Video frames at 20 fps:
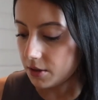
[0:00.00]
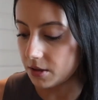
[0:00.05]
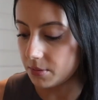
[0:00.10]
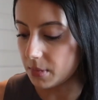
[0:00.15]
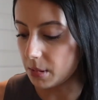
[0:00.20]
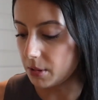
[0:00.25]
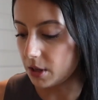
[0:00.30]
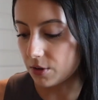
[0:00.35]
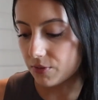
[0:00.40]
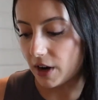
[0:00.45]

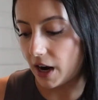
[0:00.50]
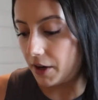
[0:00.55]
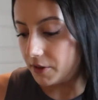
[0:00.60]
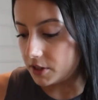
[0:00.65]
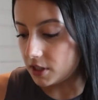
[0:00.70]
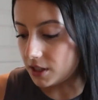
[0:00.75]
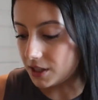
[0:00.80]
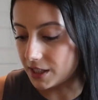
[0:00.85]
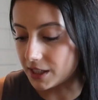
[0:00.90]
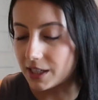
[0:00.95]
maybe around
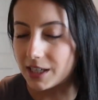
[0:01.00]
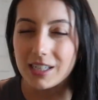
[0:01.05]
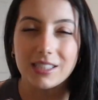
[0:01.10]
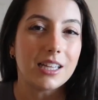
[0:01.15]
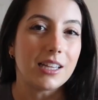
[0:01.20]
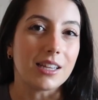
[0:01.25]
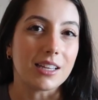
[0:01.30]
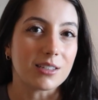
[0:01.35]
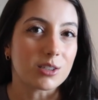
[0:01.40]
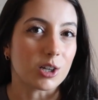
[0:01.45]
a year, and
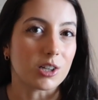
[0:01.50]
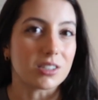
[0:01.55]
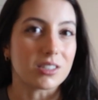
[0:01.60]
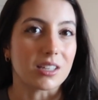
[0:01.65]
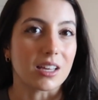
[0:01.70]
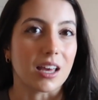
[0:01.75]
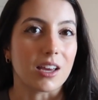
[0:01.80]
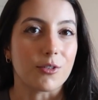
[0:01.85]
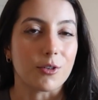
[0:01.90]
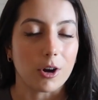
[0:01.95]
then they start to
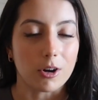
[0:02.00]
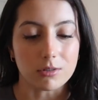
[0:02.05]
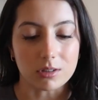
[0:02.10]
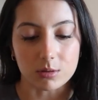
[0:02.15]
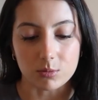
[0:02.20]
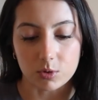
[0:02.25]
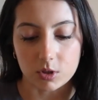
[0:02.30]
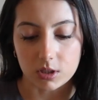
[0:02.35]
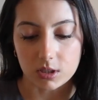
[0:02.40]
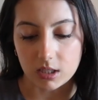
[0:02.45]
get gross
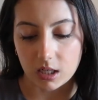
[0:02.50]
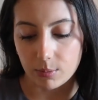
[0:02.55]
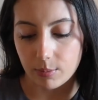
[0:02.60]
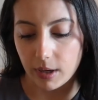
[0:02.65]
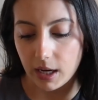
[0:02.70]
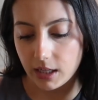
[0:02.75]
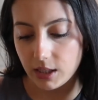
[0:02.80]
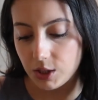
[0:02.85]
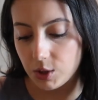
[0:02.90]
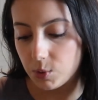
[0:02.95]
and we'll just like
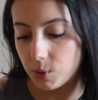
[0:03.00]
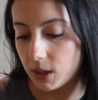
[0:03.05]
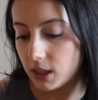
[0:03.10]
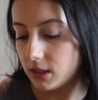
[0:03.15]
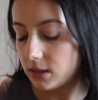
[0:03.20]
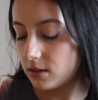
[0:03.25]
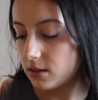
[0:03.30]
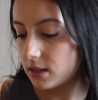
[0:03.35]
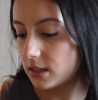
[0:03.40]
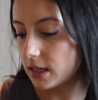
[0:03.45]
buy new
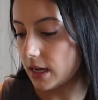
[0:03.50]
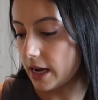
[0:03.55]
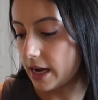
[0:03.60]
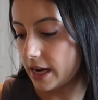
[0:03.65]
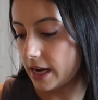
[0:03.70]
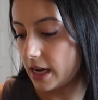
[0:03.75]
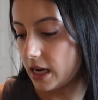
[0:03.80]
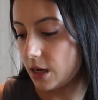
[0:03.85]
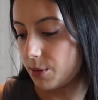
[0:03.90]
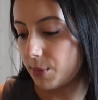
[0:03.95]
ones.
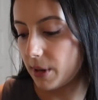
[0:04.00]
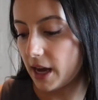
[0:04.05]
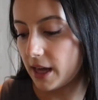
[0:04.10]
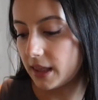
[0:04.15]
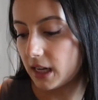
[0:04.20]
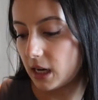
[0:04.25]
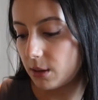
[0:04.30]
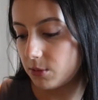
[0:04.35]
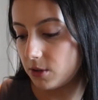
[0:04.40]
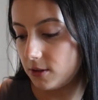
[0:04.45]
And
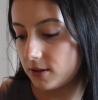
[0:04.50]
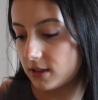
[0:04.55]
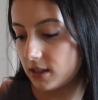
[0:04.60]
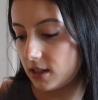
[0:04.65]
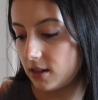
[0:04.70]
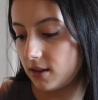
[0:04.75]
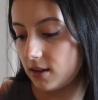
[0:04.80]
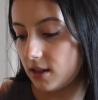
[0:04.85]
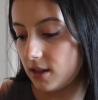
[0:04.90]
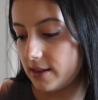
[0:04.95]
then I'm
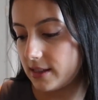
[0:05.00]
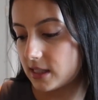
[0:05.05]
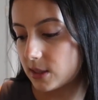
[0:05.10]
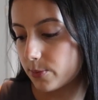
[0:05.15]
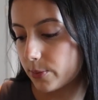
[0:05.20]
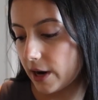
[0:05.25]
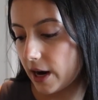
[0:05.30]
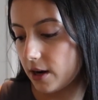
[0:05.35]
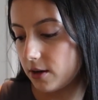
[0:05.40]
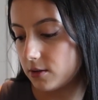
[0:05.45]
using the
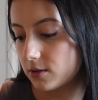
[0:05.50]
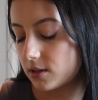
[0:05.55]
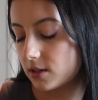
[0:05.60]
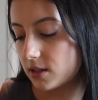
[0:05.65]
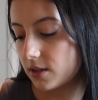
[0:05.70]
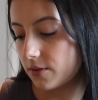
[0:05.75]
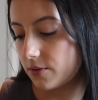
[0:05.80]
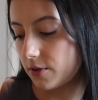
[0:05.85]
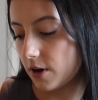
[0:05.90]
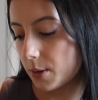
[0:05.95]

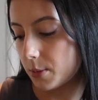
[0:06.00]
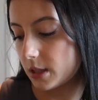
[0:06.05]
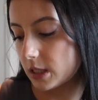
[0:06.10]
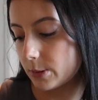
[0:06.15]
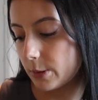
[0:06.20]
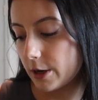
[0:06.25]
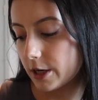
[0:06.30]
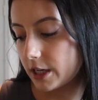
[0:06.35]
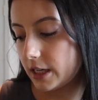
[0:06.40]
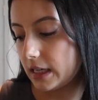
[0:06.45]
Sprouts Farmer's
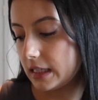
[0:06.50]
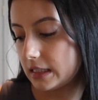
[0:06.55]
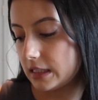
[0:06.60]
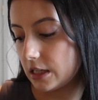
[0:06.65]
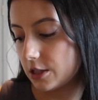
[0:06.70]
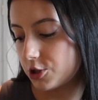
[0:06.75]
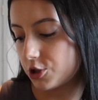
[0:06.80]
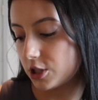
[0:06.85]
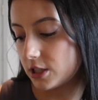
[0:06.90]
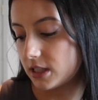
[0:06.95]
Market
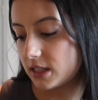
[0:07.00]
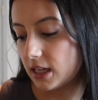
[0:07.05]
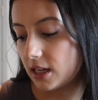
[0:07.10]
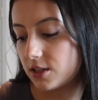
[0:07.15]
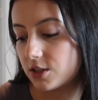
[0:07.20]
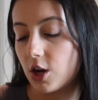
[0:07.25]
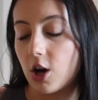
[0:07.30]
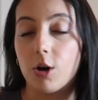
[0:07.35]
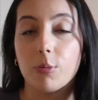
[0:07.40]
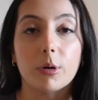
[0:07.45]
citrus
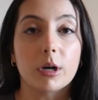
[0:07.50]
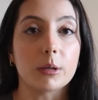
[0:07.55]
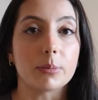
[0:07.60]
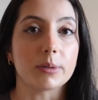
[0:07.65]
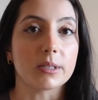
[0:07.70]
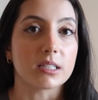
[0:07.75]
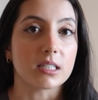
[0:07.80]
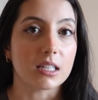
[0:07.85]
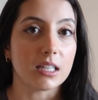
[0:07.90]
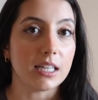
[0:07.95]
scent
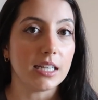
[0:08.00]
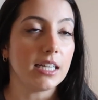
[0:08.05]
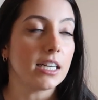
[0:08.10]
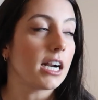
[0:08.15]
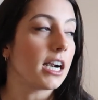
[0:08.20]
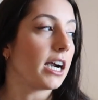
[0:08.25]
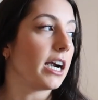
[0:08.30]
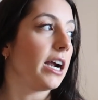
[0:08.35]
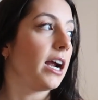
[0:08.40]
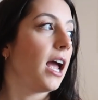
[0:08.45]
all-purpose
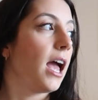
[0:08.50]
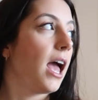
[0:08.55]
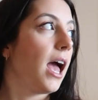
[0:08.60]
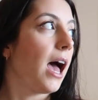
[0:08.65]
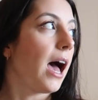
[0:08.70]
cleaner.